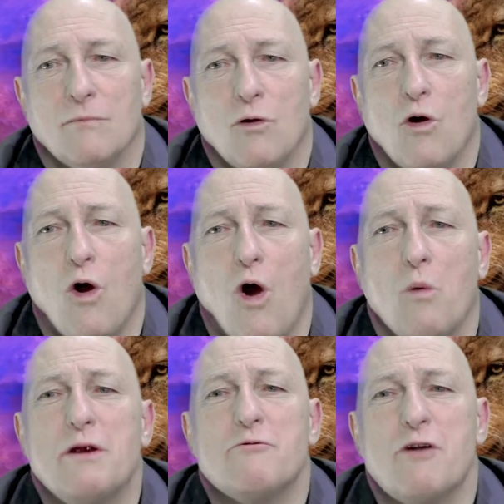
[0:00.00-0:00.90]
Or are
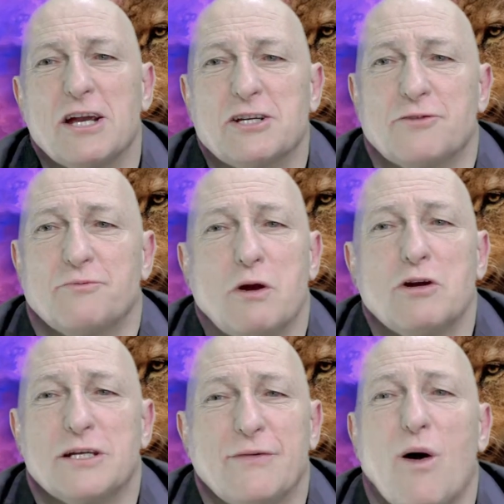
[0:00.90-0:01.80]
we rushed
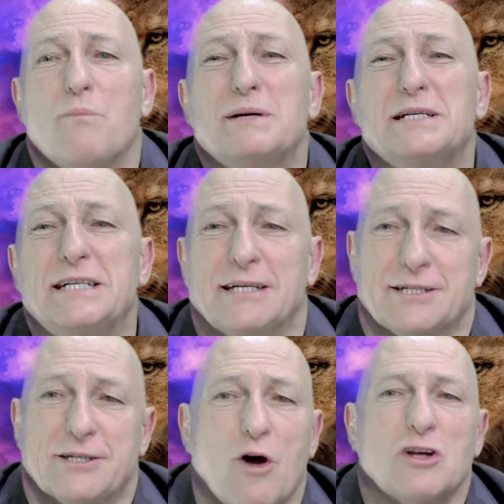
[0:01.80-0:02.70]
because of our
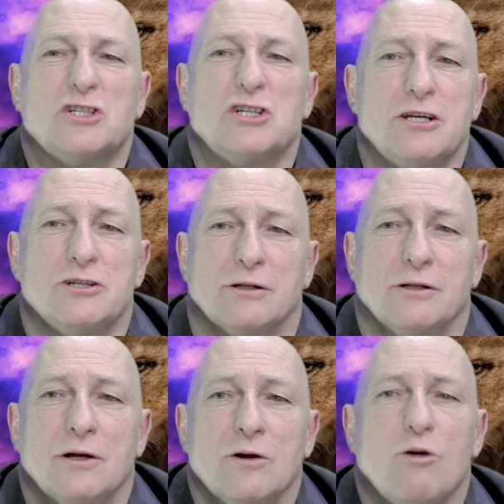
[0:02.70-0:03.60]
busyness and our schedule
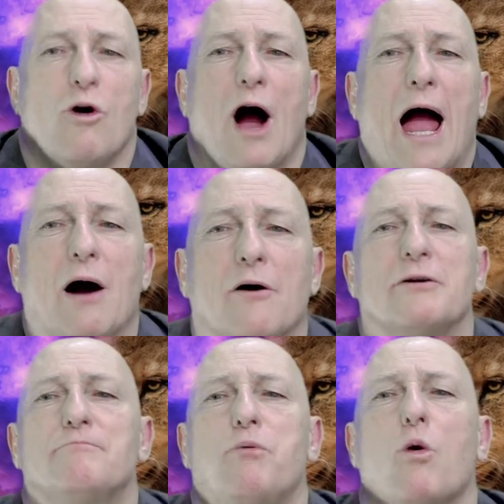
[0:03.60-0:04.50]
or our
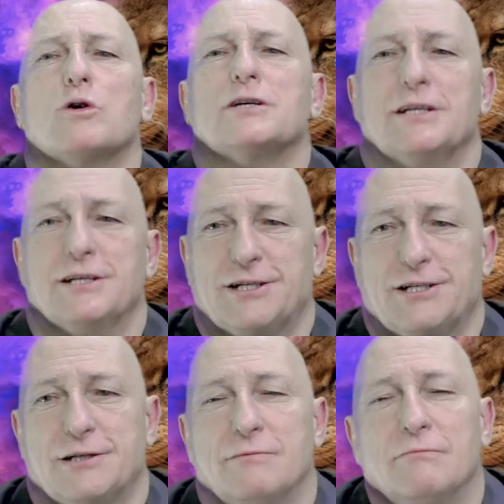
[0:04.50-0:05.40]

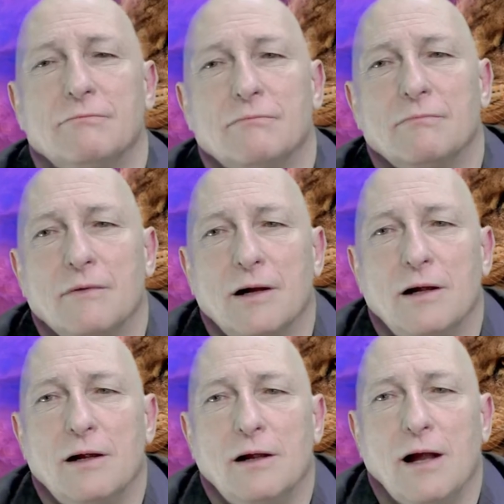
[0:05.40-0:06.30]
importance?
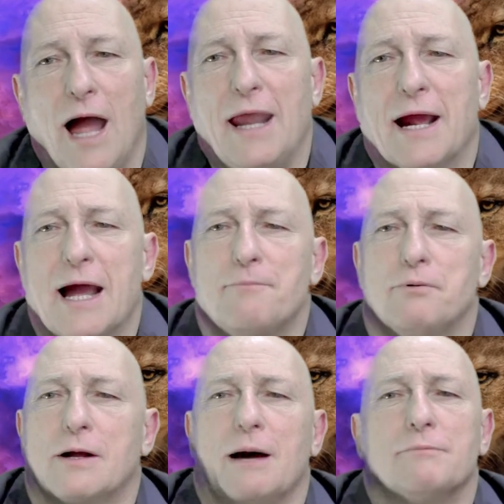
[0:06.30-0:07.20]
had a
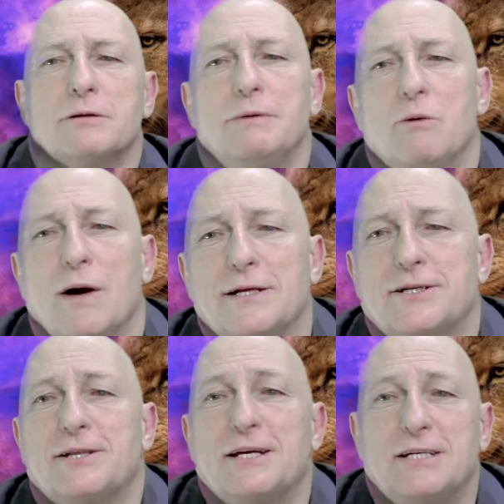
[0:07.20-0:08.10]
couple come to me once
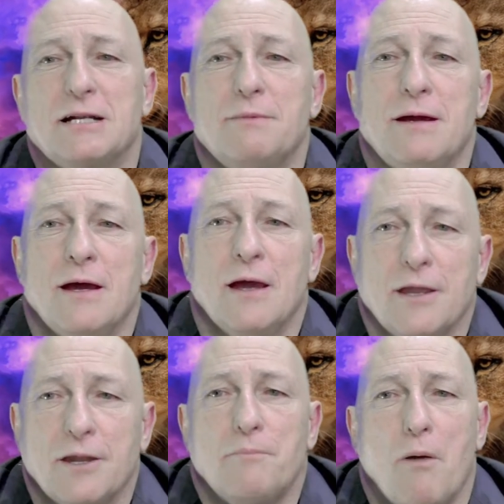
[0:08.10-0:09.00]
and they said to me,
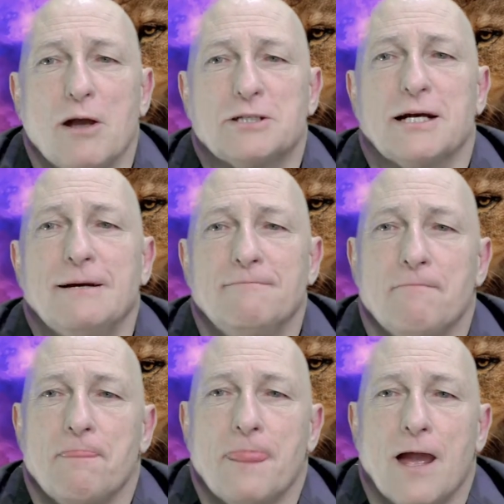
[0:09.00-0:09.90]
You know, Pastor,
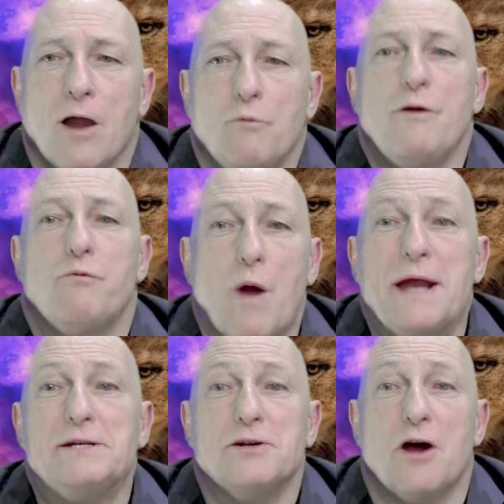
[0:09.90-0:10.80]
we've
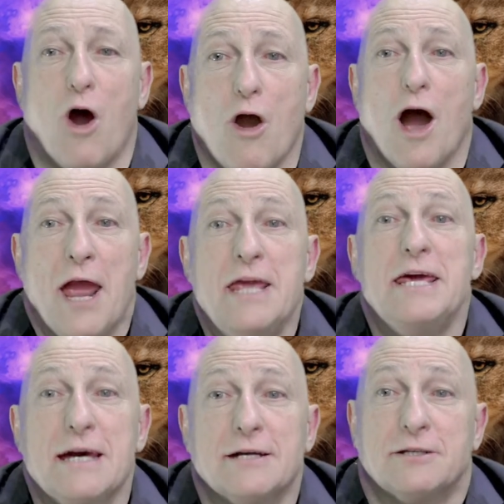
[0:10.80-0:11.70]
waited a
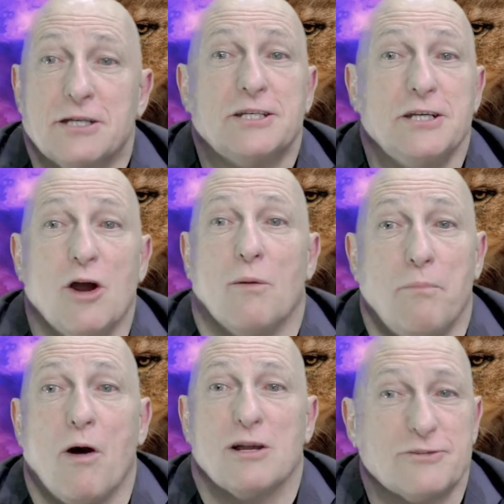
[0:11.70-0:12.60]
year to see our
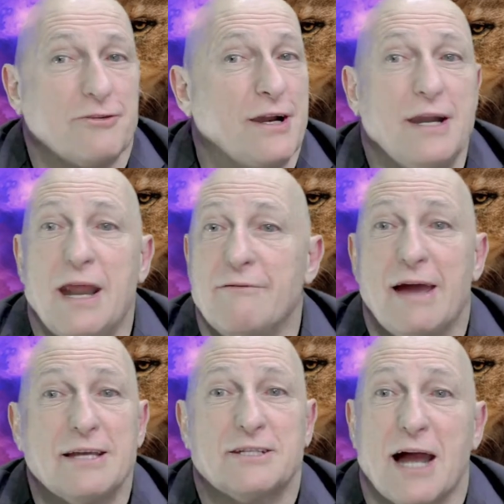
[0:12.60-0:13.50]
pastor and he never
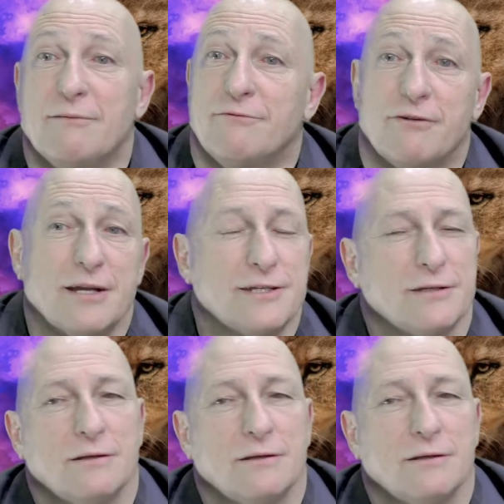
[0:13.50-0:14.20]
has time for us.